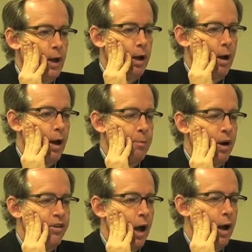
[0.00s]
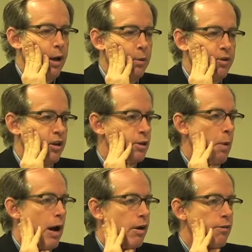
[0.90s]
Uh, because I was an
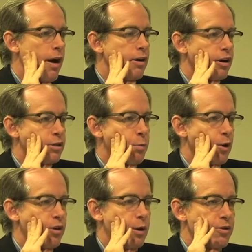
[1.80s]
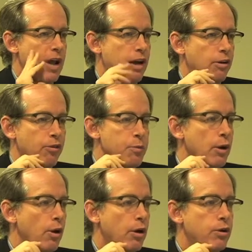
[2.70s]
aspiring writer, I suppose it was natural for me to
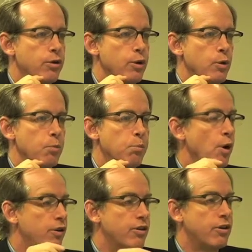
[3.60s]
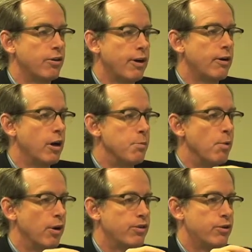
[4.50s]
look to books and to literary
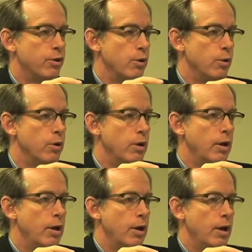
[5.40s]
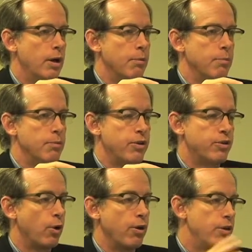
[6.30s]
books to um, to
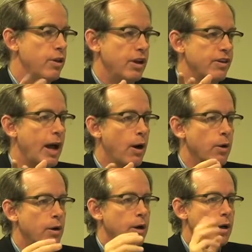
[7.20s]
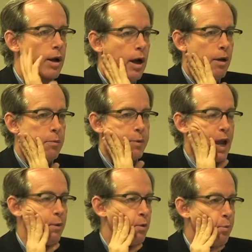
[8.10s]
sort things out
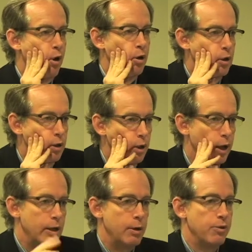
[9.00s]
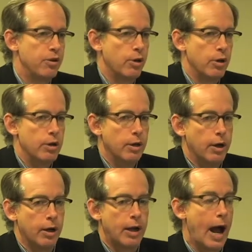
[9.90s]
began with Merton, and he was a good
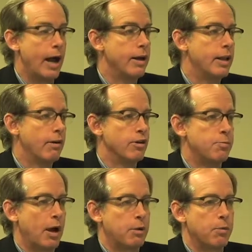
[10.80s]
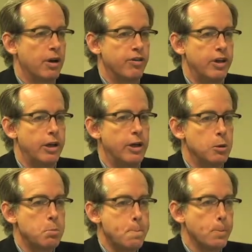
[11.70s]
a guide in that respect because he,
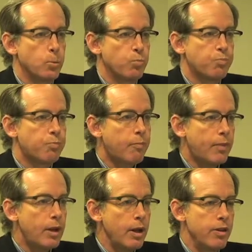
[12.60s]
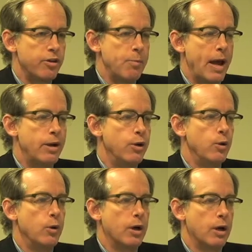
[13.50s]
this man
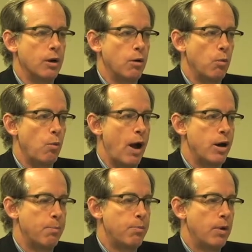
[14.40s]
who uh, wound up